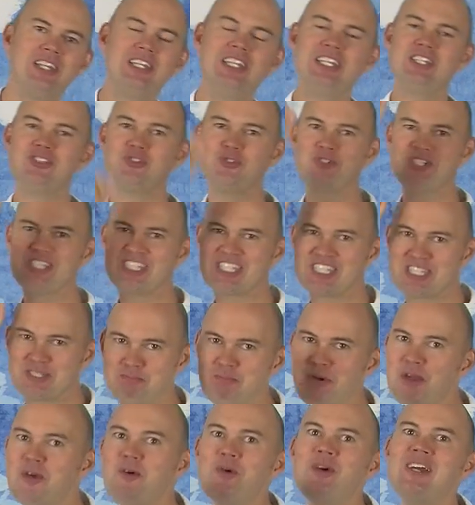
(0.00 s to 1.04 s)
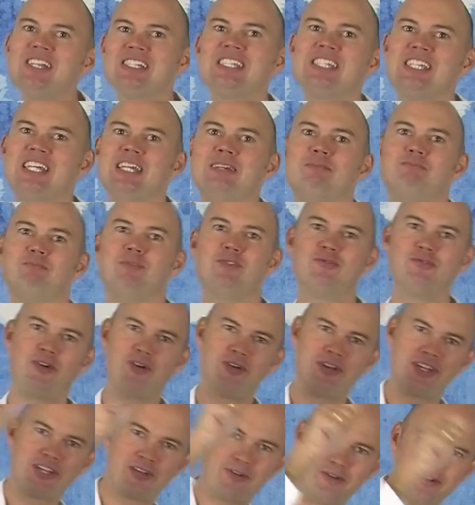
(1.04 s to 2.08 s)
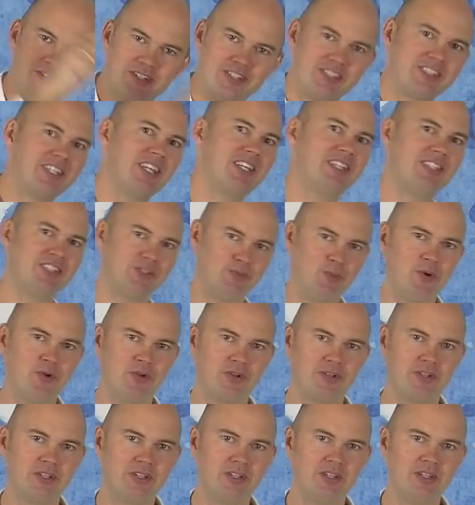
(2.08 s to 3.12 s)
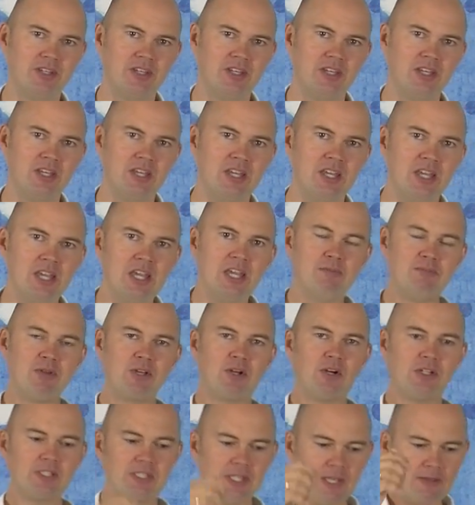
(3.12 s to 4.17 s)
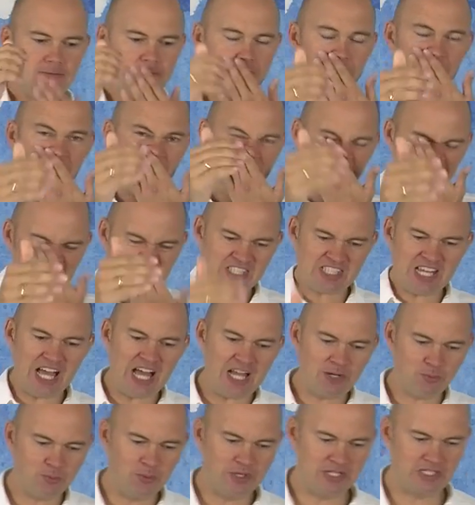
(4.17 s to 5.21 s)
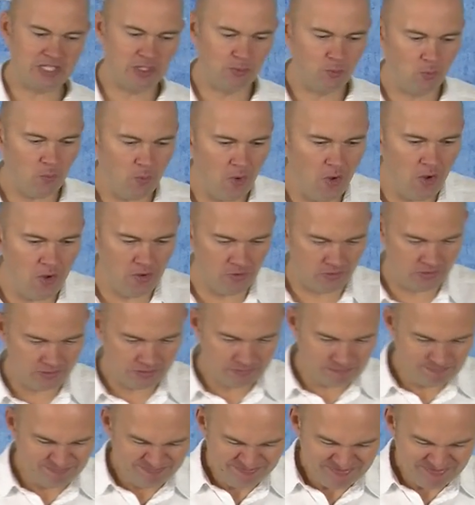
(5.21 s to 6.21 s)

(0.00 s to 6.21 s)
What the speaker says: They need to experience him before they can understand his word. Because if you only start with the word,